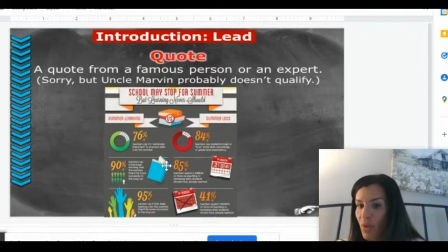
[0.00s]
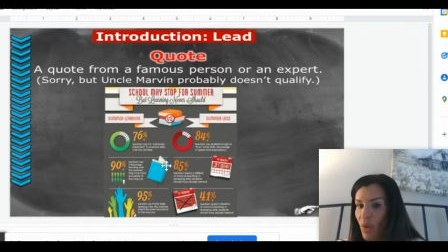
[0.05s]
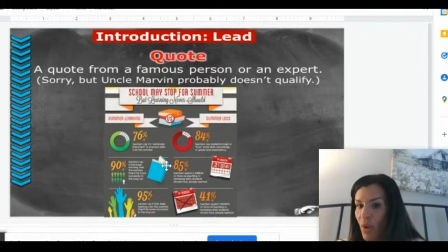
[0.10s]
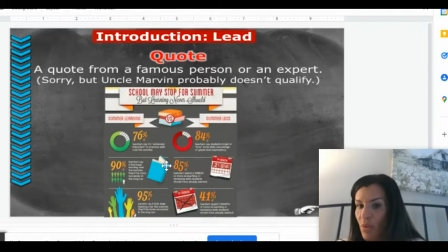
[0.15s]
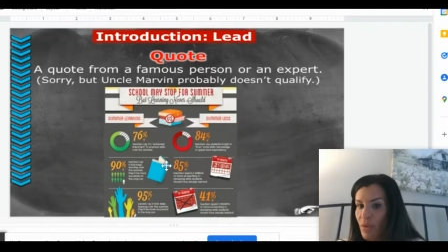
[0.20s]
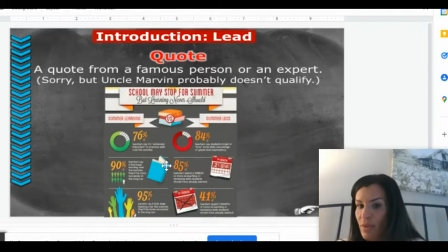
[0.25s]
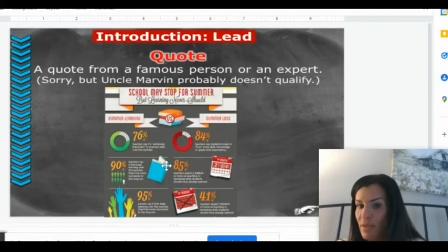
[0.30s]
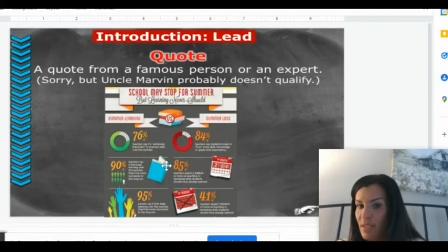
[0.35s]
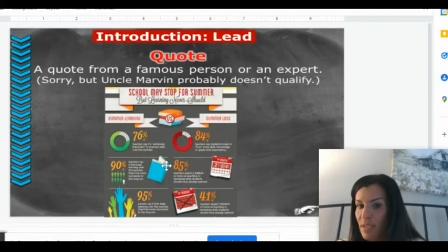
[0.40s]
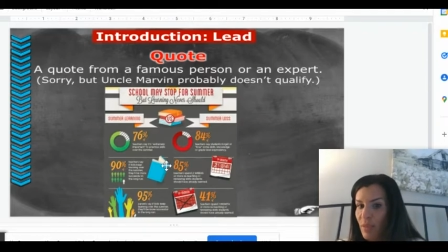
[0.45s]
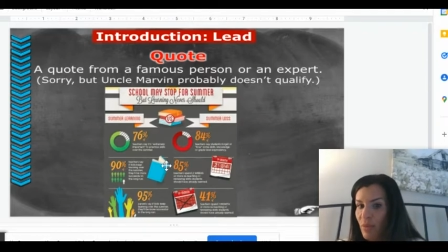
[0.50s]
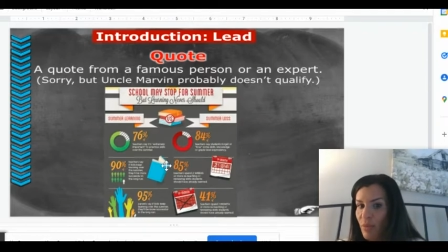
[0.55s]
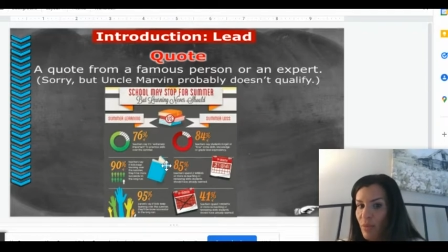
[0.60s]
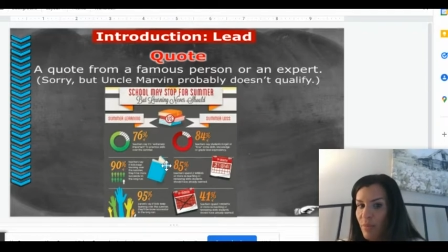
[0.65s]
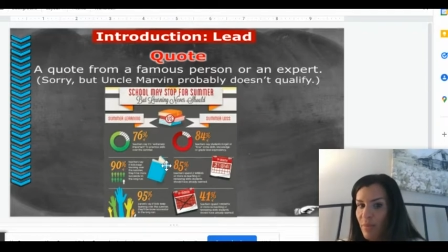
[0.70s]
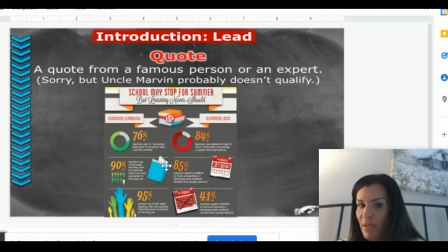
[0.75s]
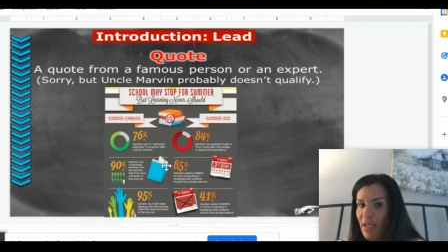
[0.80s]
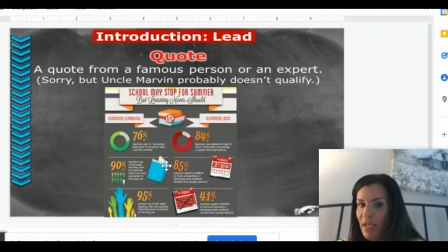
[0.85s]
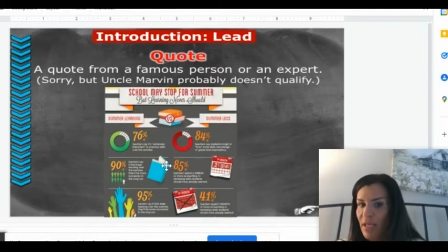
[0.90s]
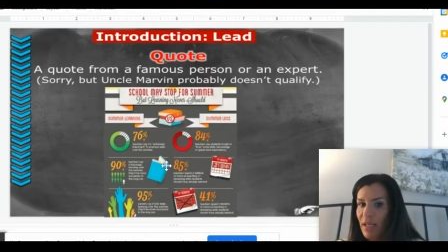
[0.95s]
quotes that
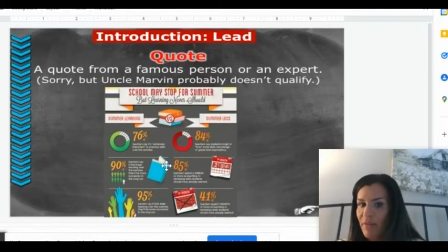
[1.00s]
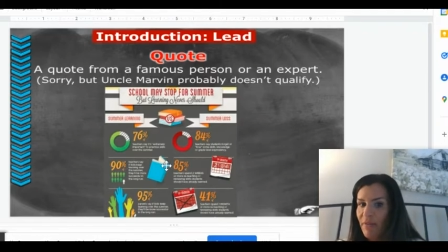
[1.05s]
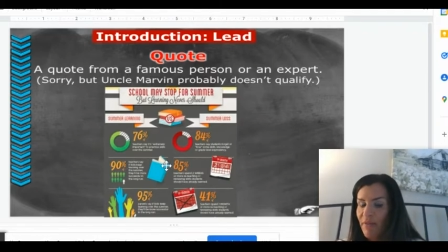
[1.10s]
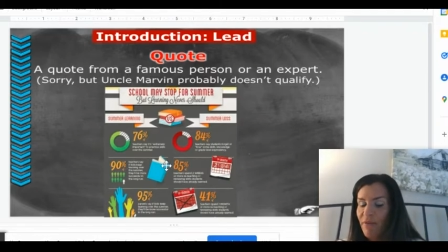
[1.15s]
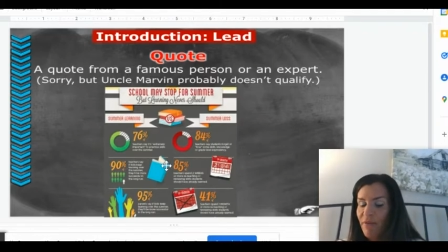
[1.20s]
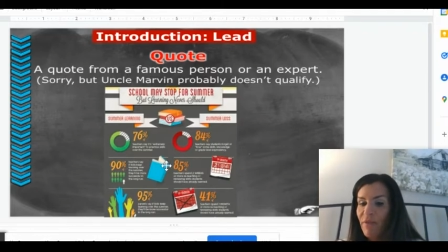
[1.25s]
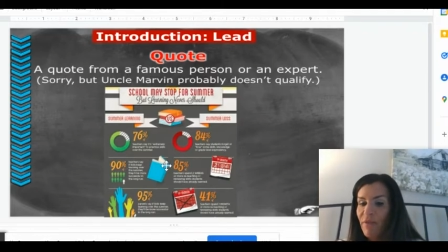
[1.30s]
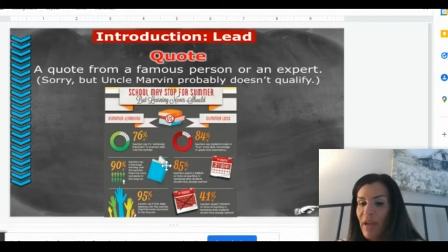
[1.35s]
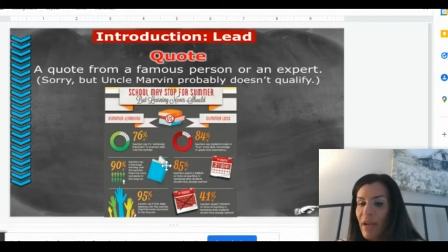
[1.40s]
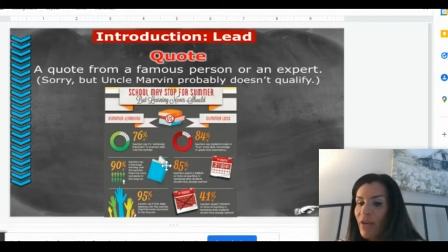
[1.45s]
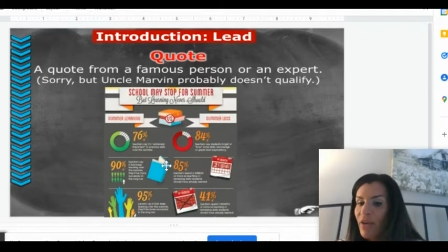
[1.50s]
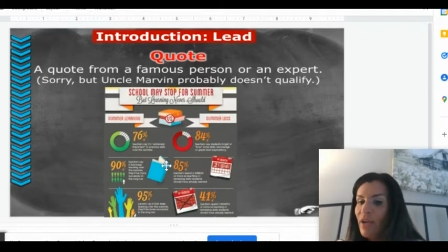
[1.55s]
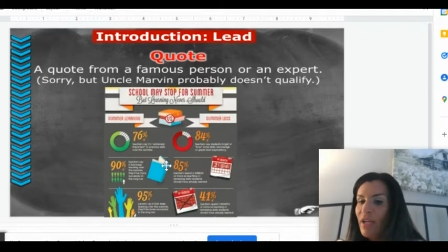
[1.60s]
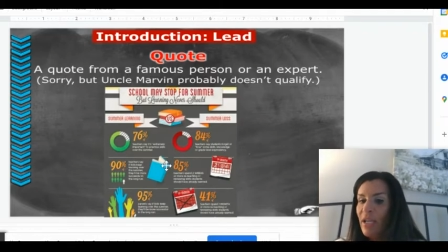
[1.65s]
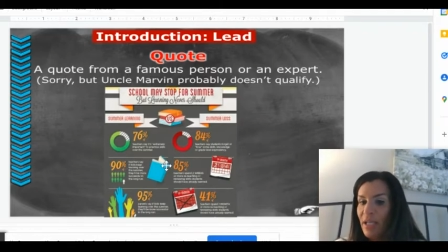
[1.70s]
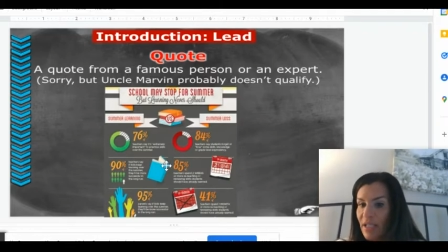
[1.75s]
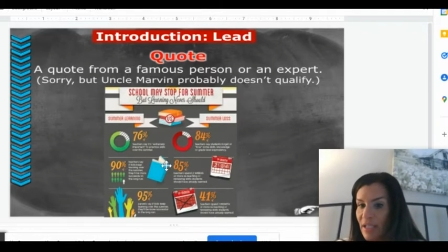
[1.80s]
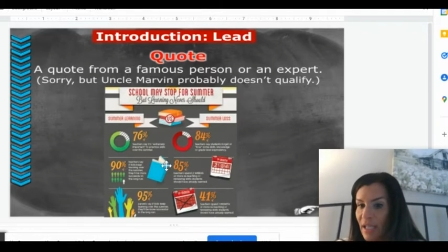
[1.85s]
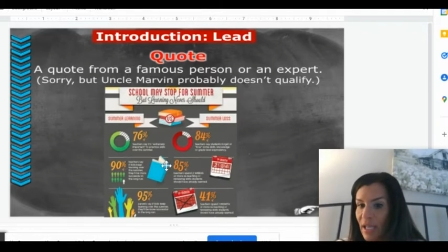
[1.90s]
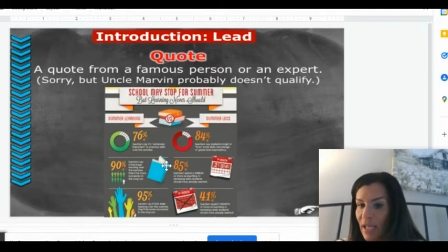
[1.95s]
would be
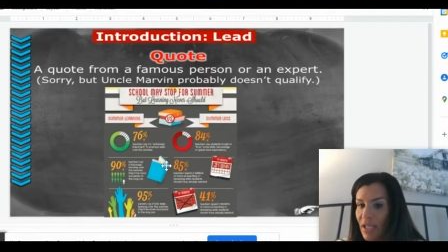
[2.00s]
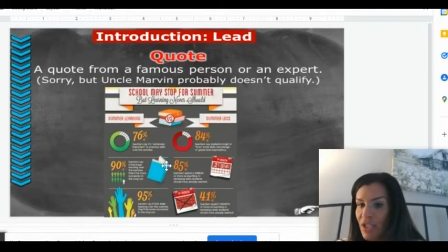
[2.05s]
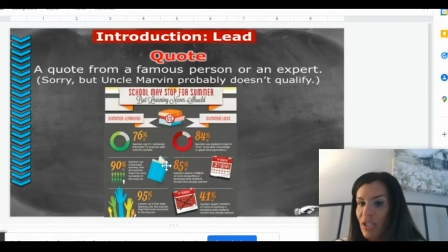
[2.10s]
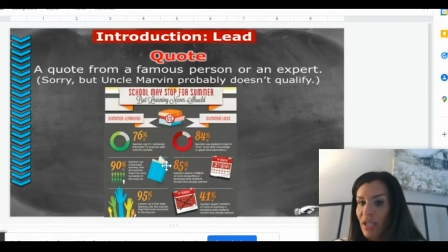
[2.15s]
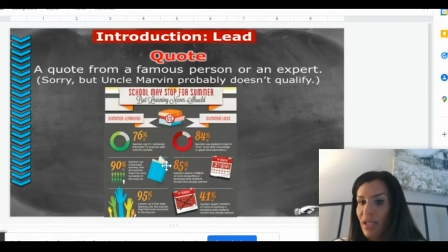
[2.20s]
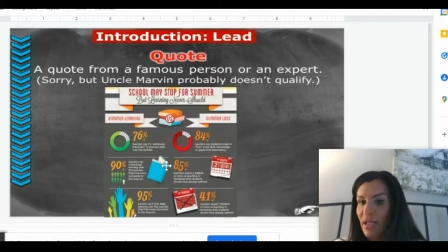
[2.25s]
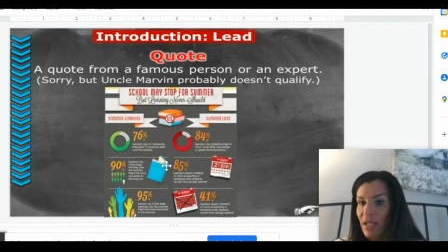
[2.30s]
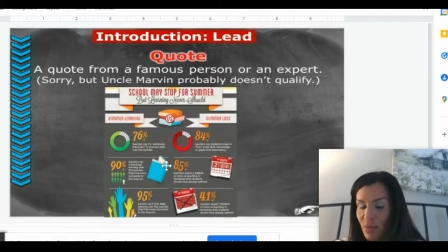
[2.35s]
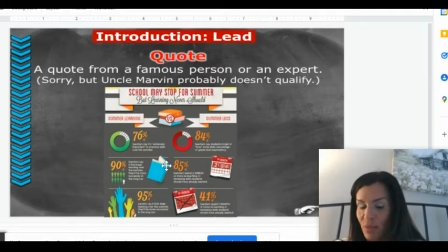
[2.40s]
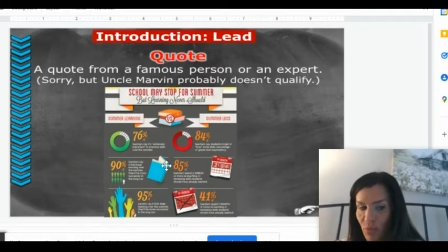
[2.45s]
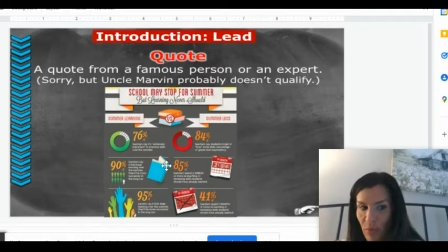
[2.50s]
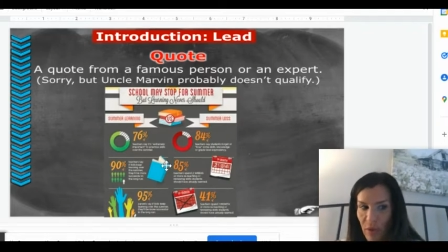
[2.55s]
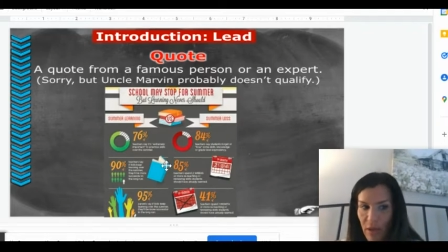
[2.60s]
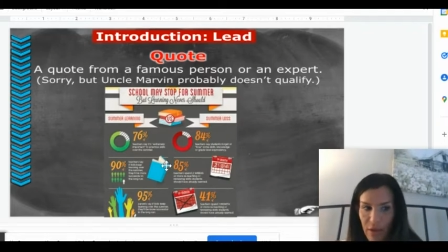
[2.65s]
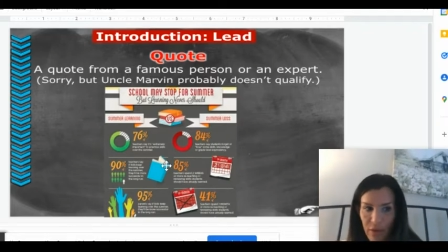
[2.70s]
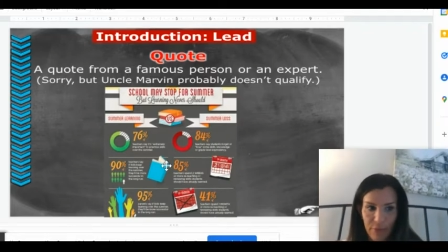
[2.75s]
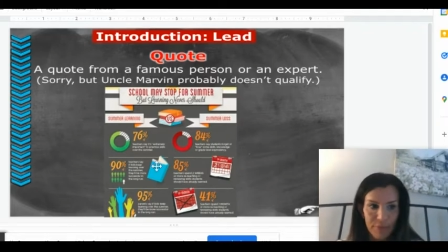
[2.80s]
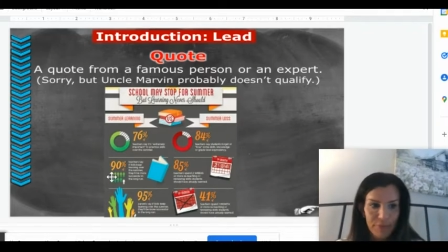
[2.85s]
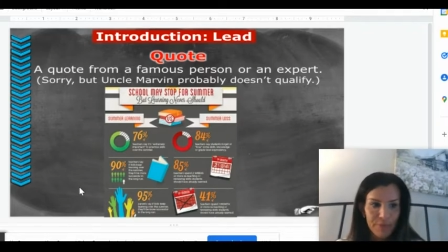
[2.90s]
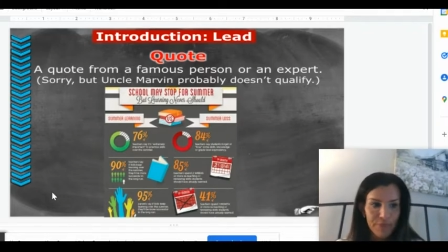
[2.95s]
very engaging as
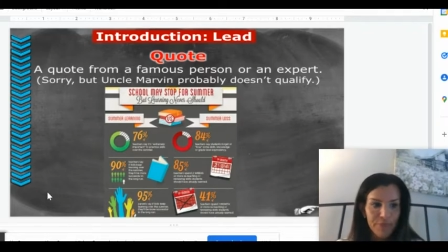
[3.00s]
well.